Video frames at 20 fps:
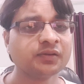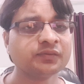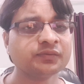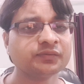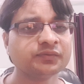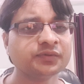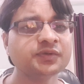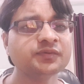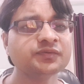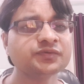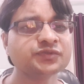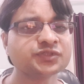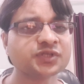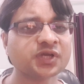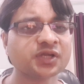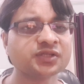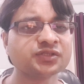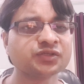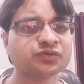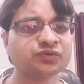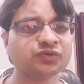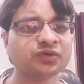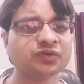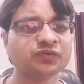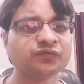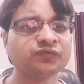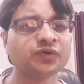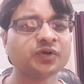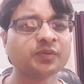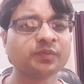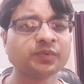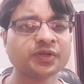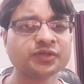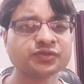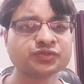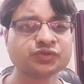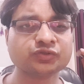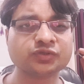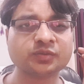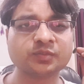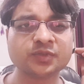When we charge the tuning fork placed on the